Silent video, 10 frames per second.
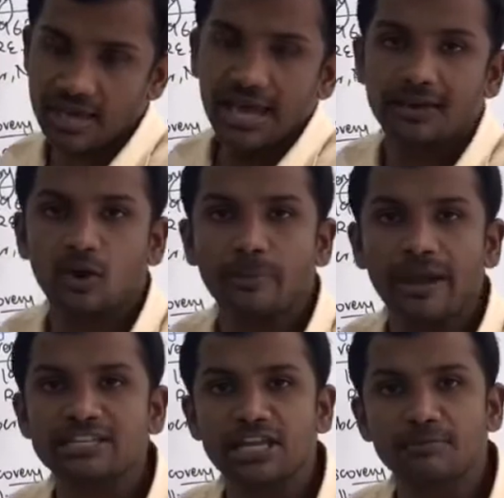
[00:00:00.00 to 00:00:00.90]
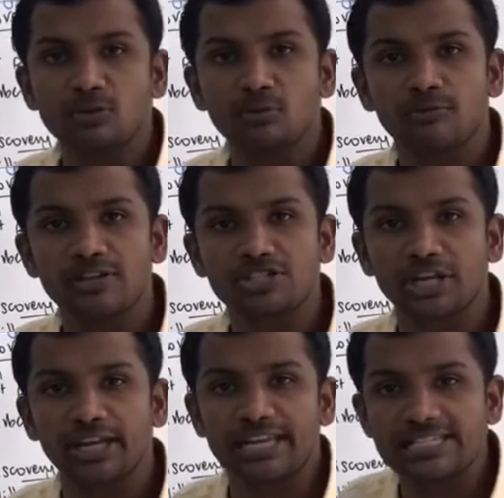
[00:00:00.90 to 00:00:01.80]
Agrobacterium
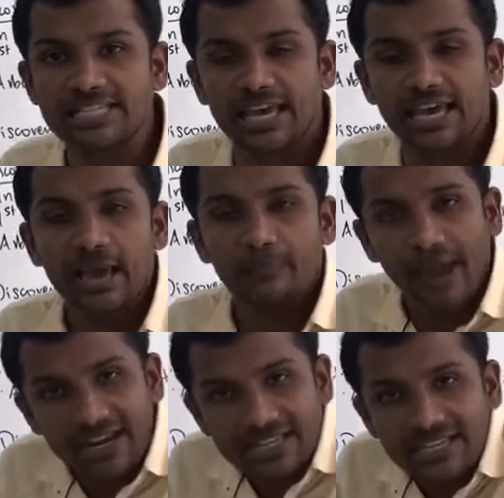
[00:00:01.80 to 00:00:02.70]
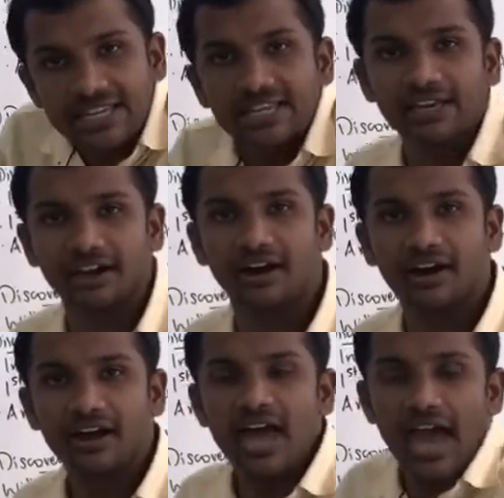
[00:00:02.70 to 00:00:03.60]
tumefaciens is a bacteria.